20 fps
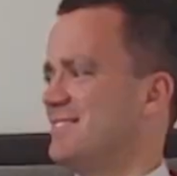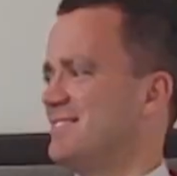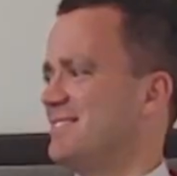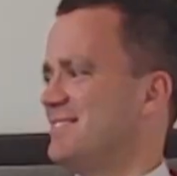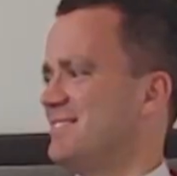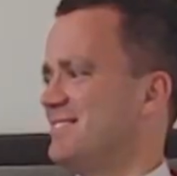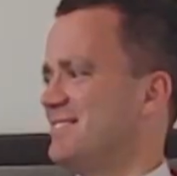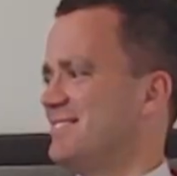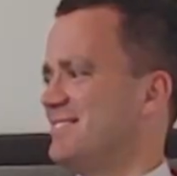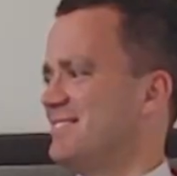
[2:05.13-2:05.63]

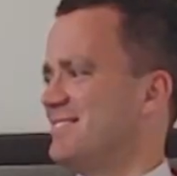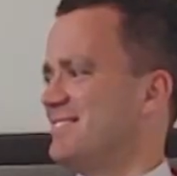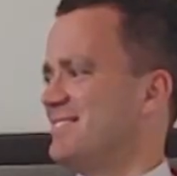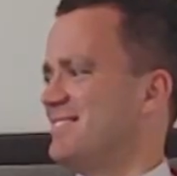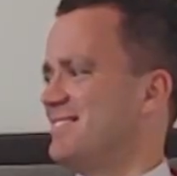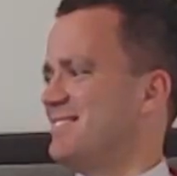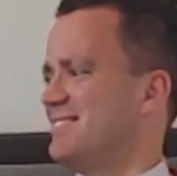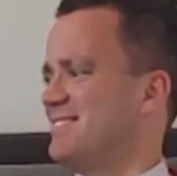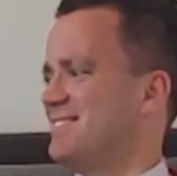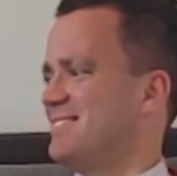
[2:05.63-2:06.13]

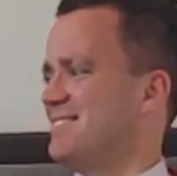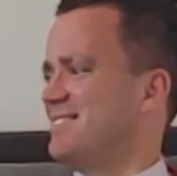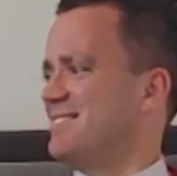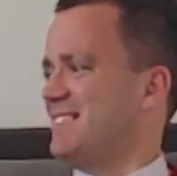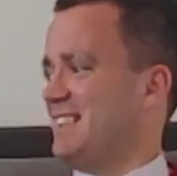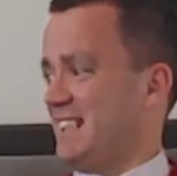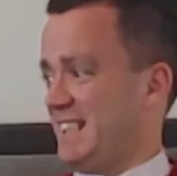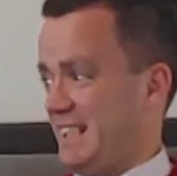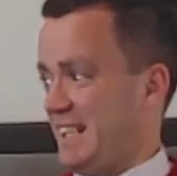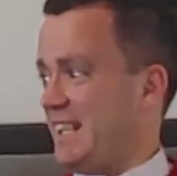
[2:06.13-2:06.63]

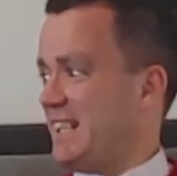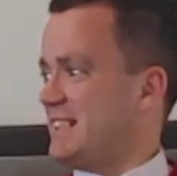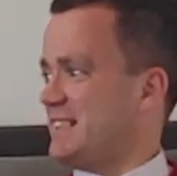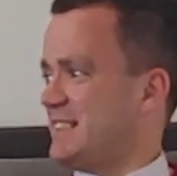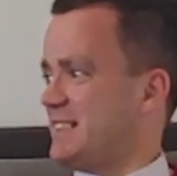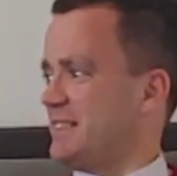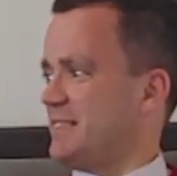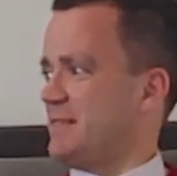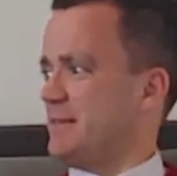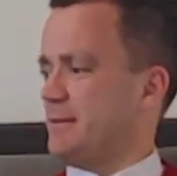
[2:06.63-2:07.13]

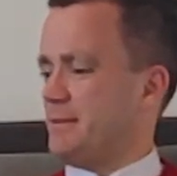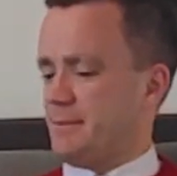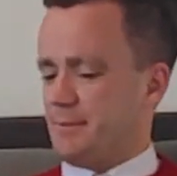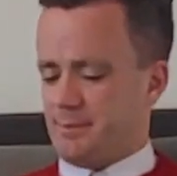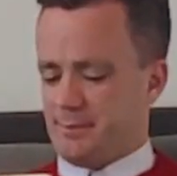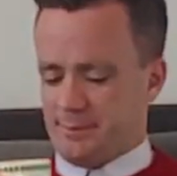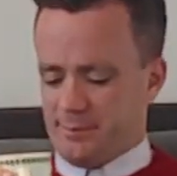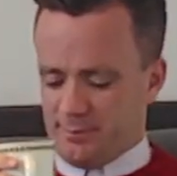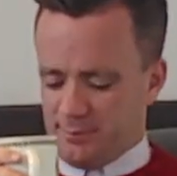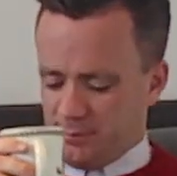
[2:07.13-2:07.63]

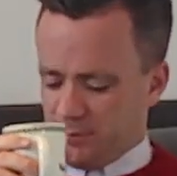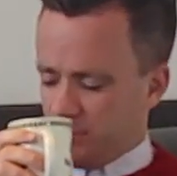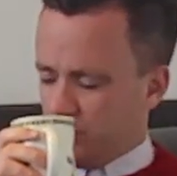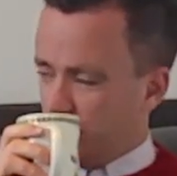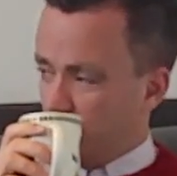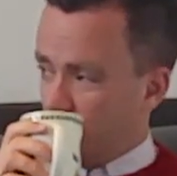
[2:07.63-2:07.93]
The person shown says nothing.